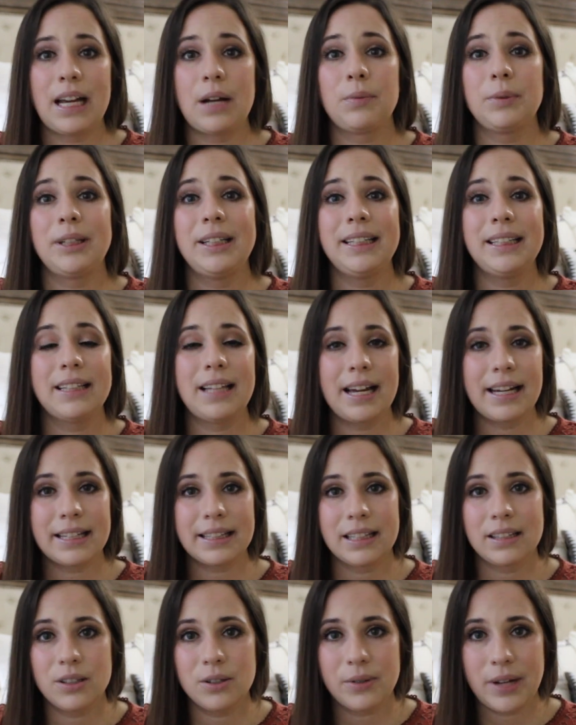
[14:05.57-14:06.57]
I really
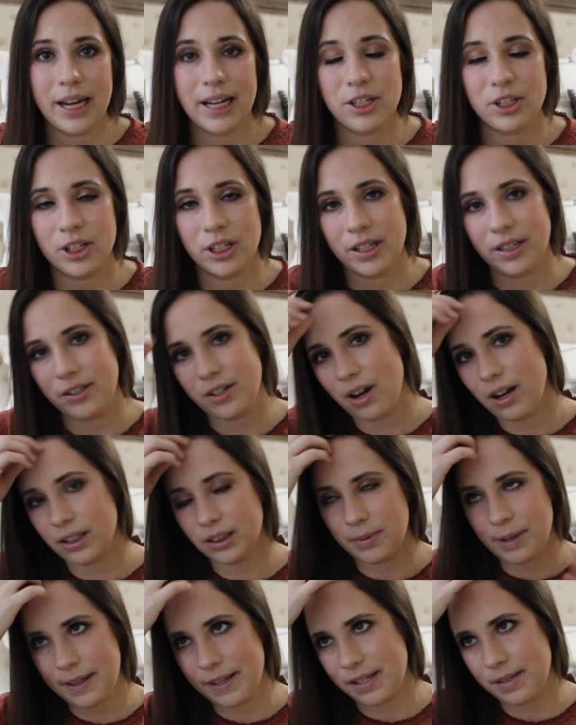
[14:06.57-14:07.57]
like the location. I
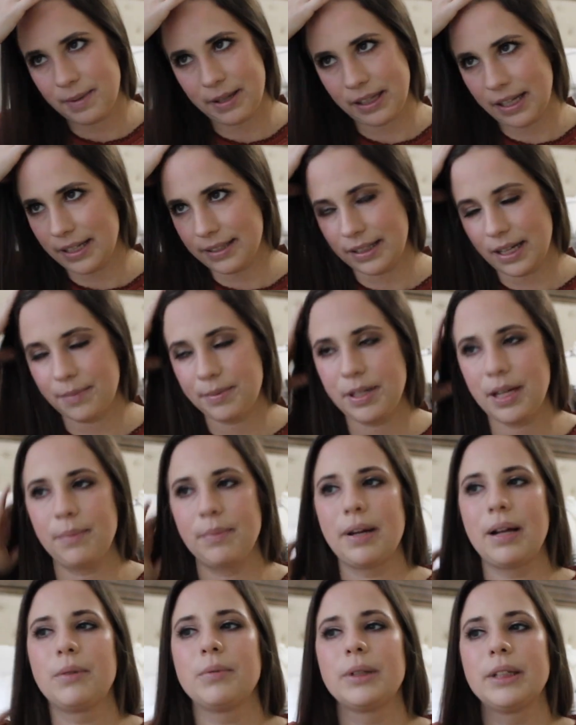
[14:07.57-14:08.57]
talked about this in my last update,
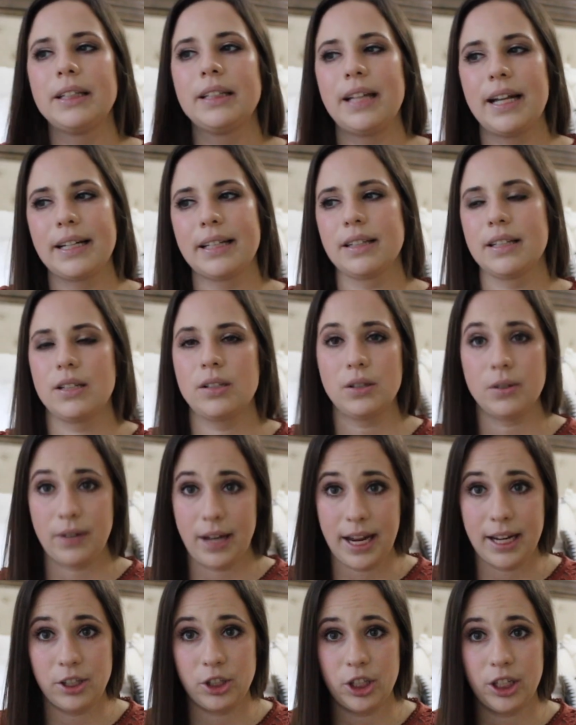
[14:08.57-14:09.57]
but I really like the
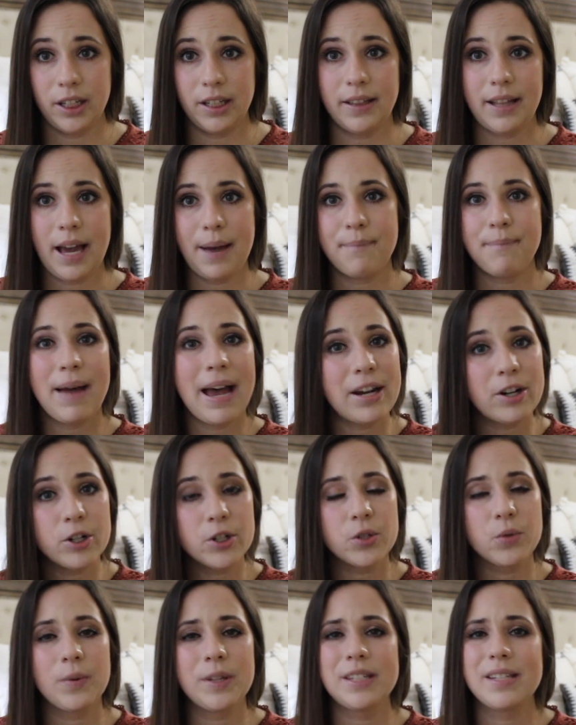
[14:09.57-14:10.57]
location, and that
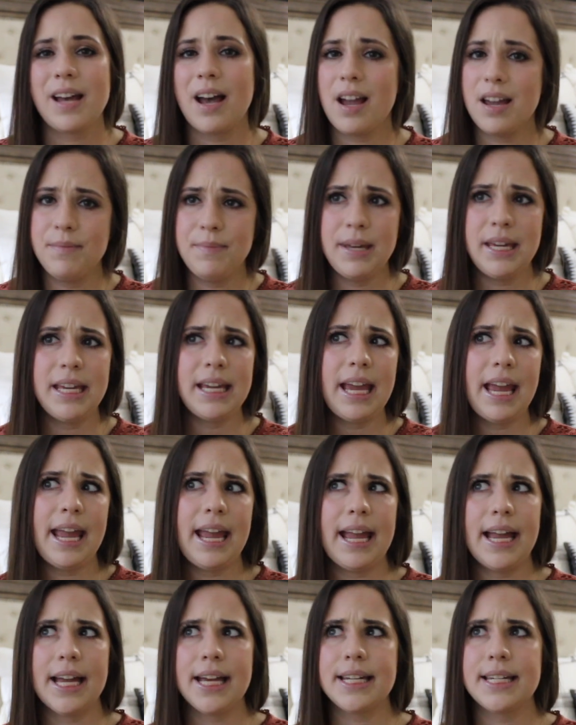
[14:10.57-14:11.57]
matters with timing
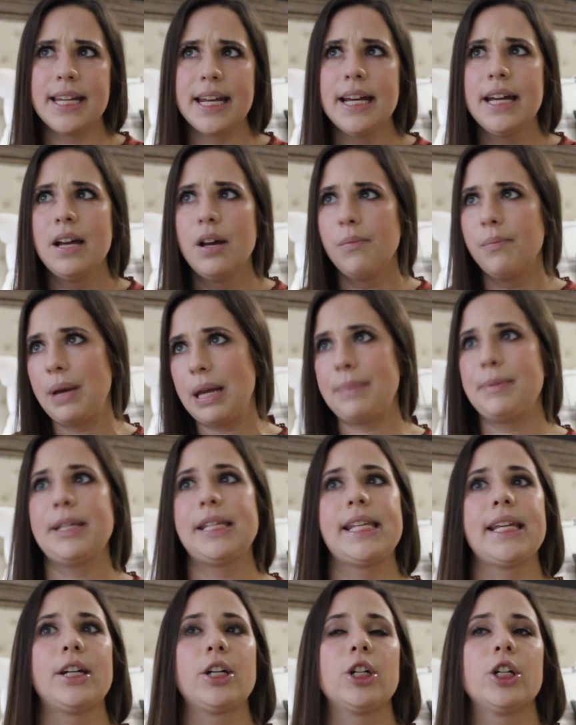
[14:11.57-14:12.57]
and
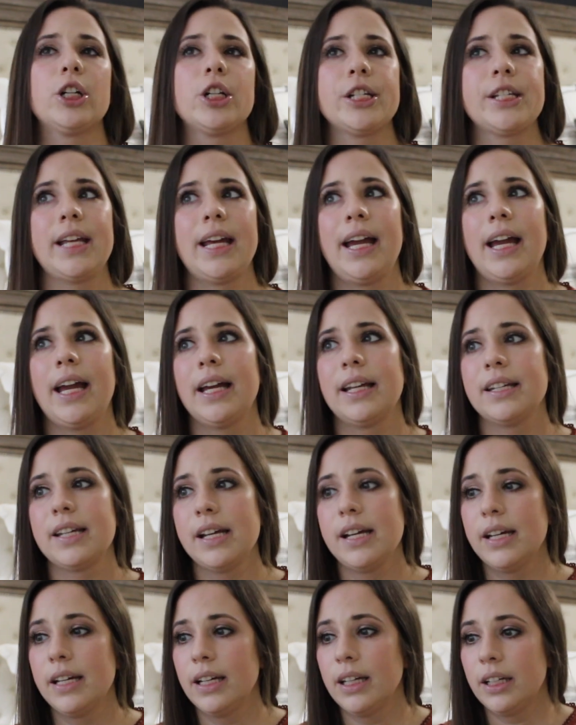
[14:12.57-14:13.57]
babysitters and
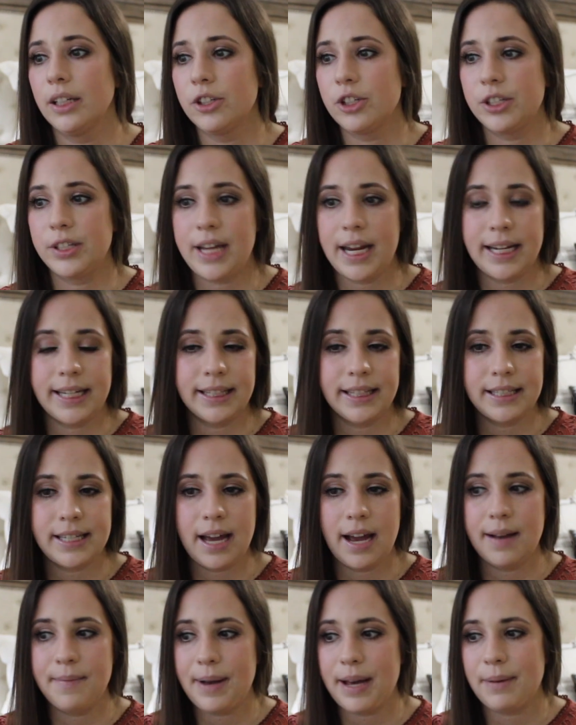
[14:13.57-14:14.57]
just taking the
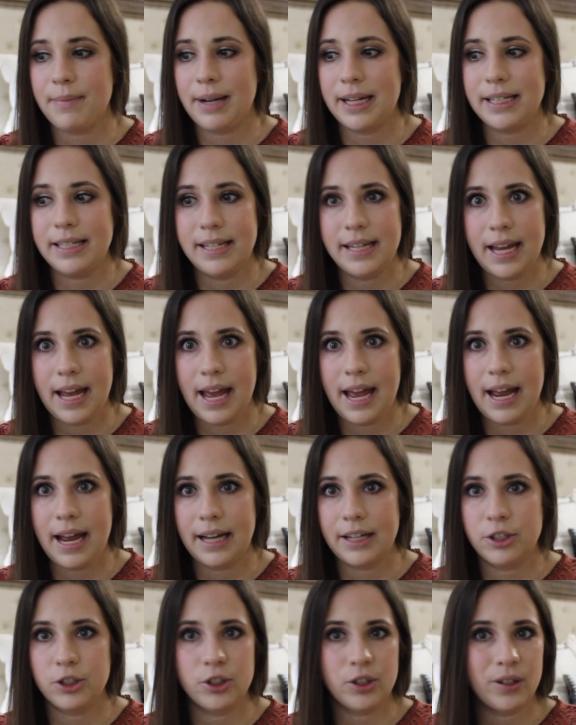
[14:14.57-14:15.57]
time out of my day.
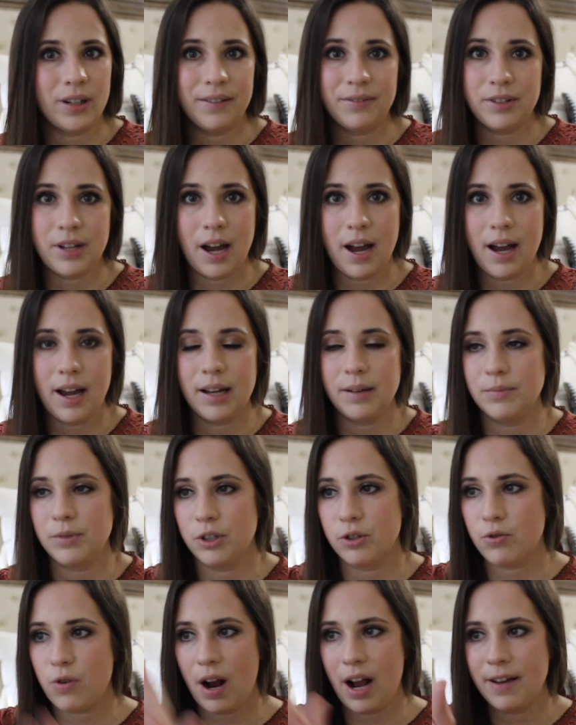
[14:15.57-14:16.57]
I just don't have time
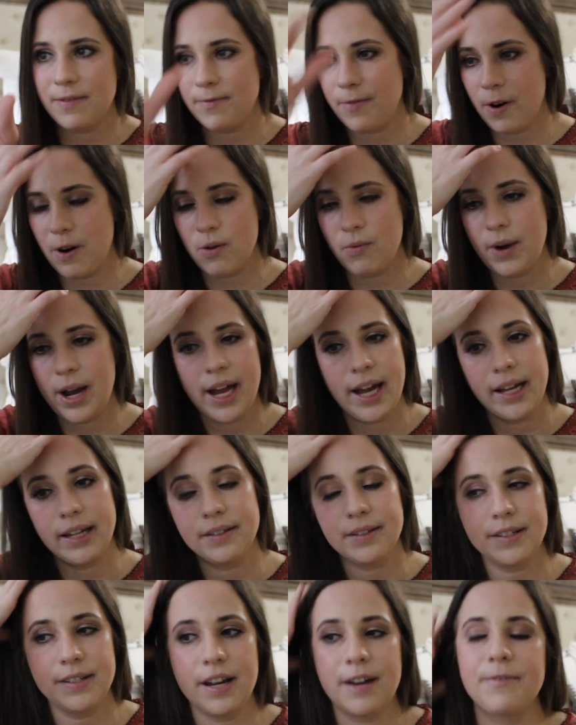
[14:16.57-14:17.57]
to drive far away
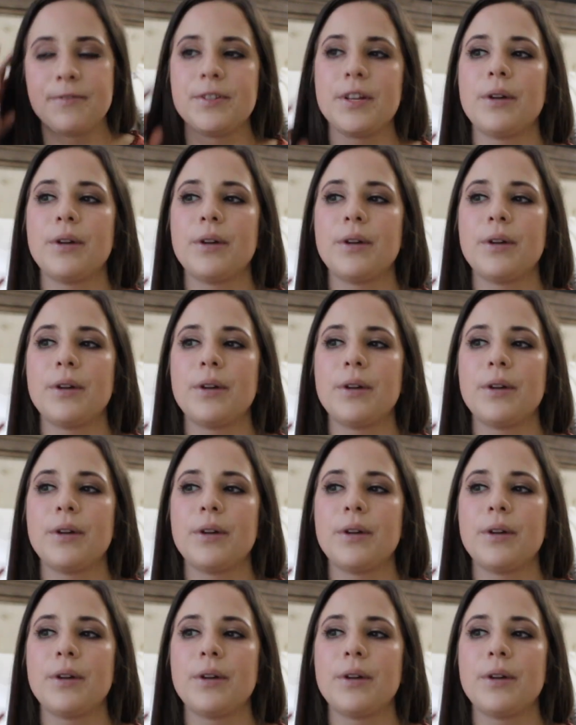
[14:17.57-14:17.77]
and stuff.